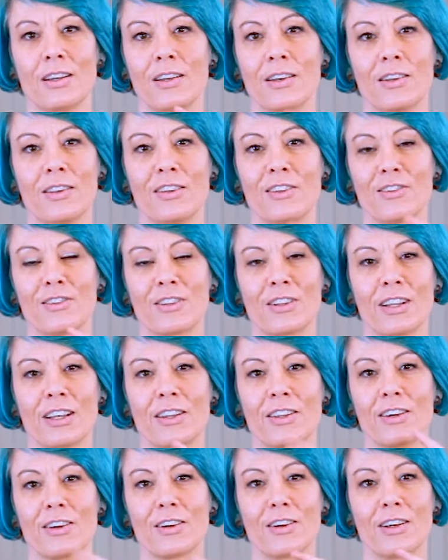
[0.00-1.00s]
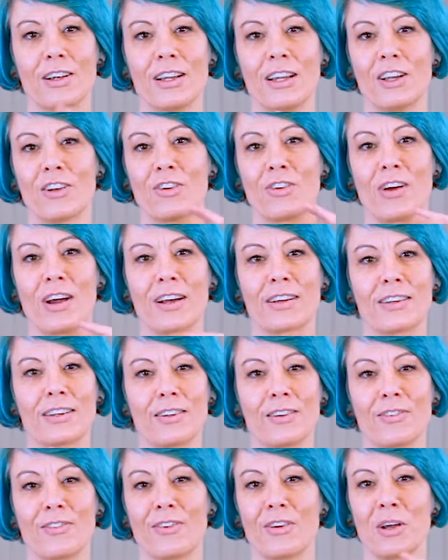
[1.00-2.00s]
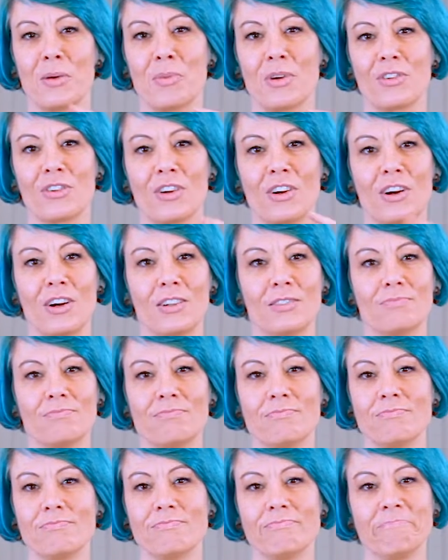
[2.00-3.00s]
Do these look like they're interacting very much at all?